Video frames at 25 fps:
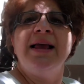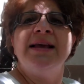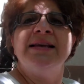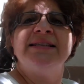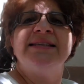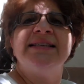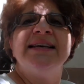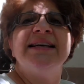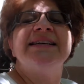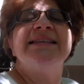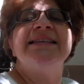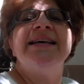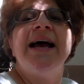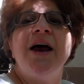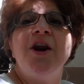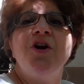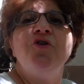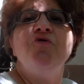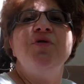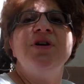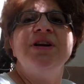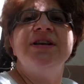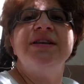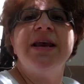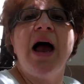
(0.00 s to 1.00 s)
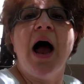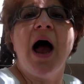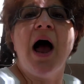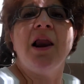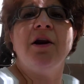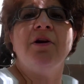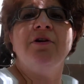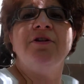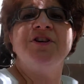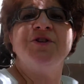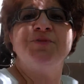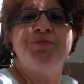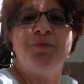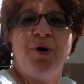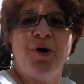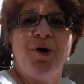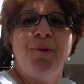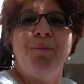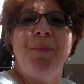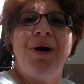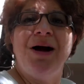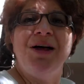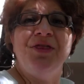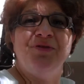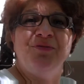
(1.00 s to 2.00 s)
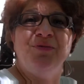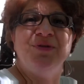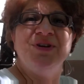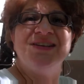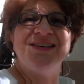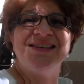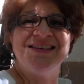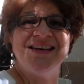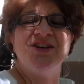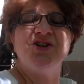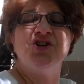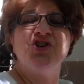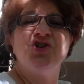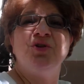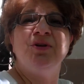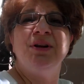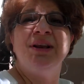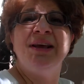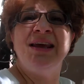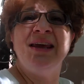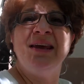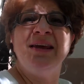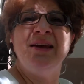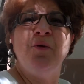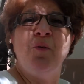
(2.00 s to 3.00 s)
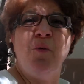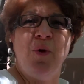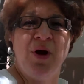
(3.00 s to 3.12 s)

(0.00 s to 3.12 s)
six hundred dollars per month residually,